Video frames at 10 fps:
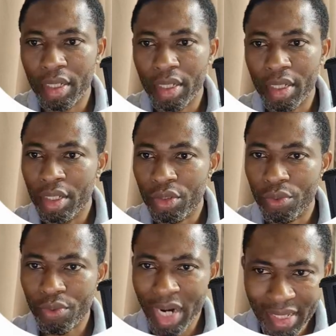So
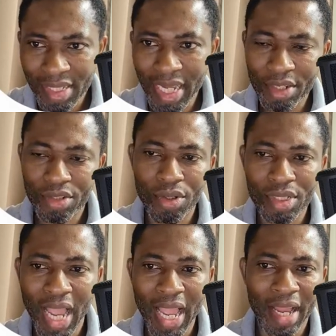right inside the source,
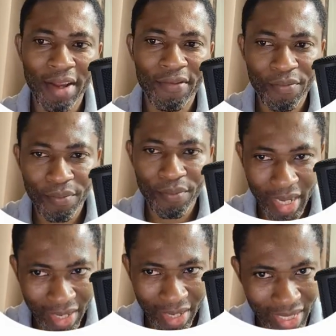I have
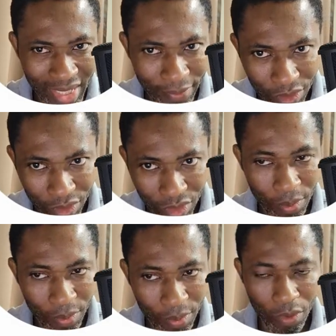another
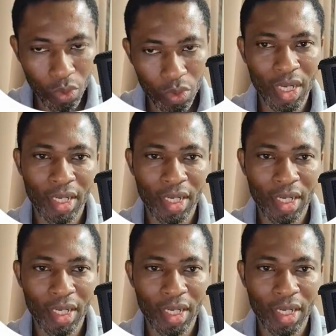subfolder.